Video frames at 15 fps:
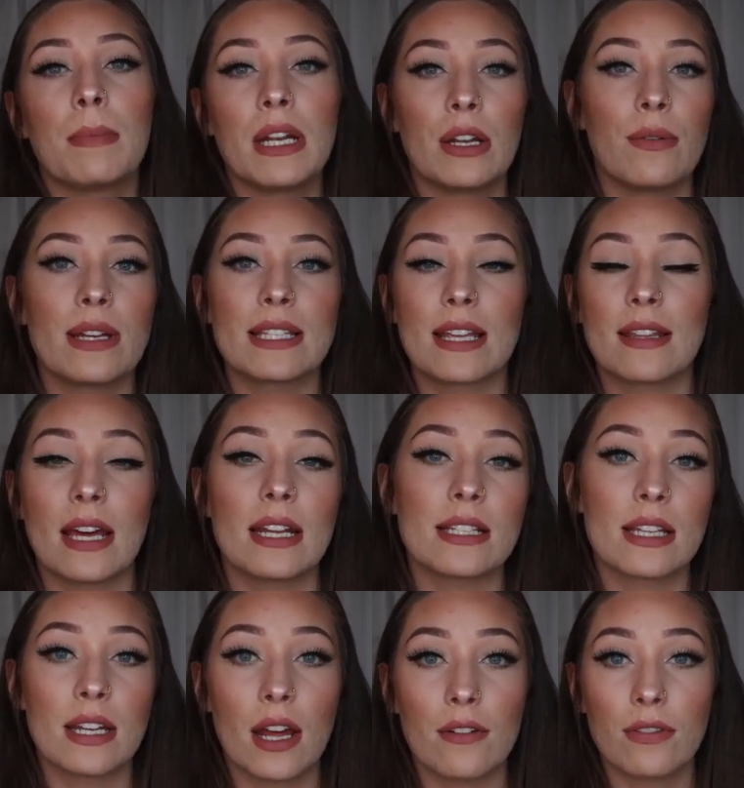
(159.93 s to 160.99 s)
But anyways, that is
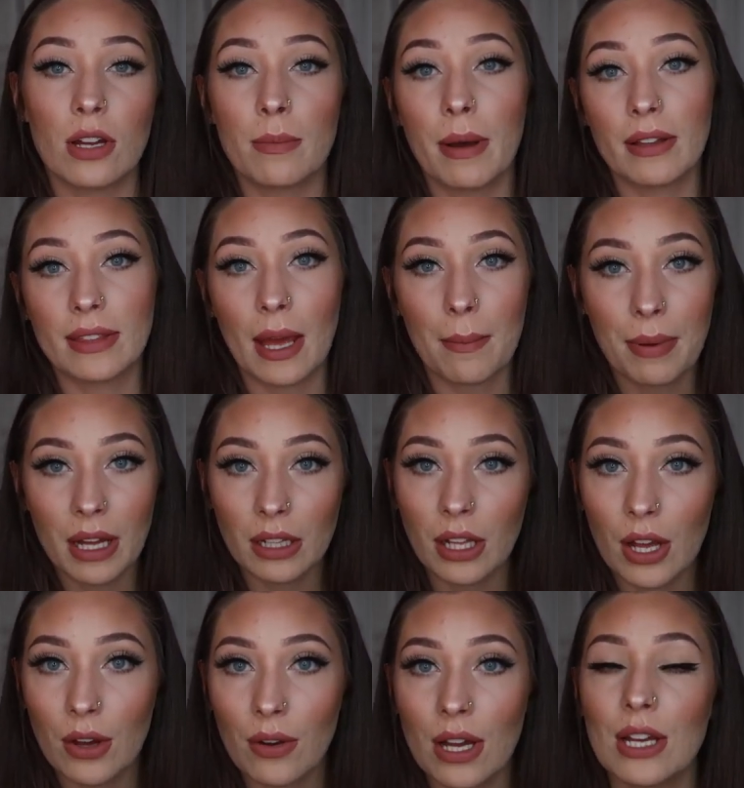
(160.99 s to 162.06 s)
enough about that
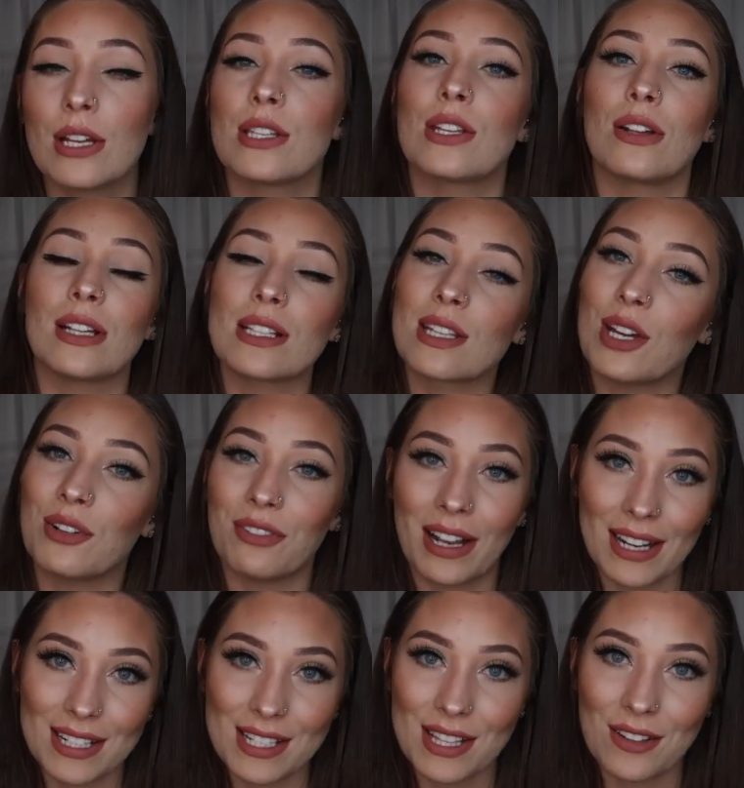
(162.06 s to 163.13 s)
pillow, so let's get
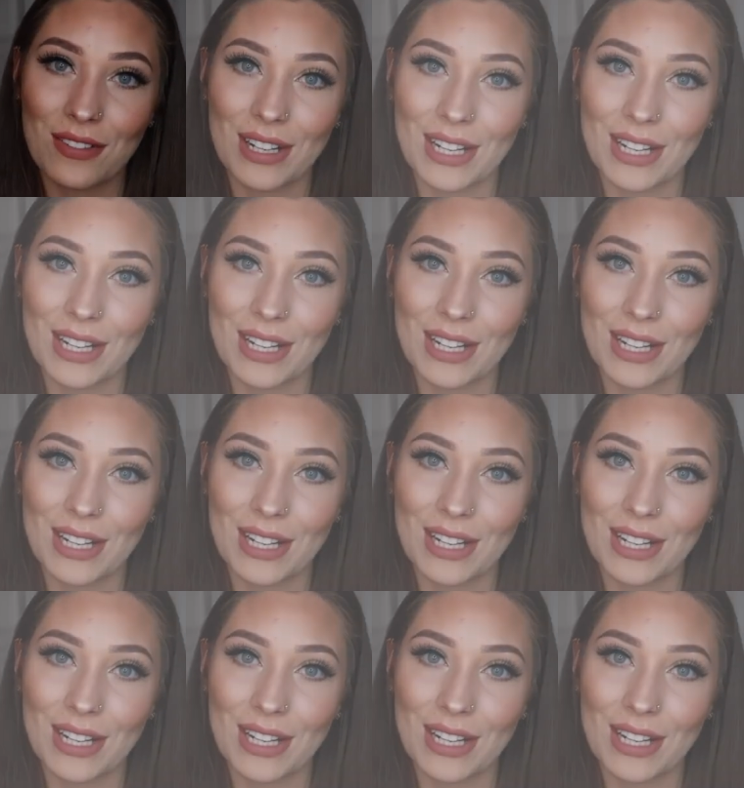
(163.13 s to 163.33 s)
right into the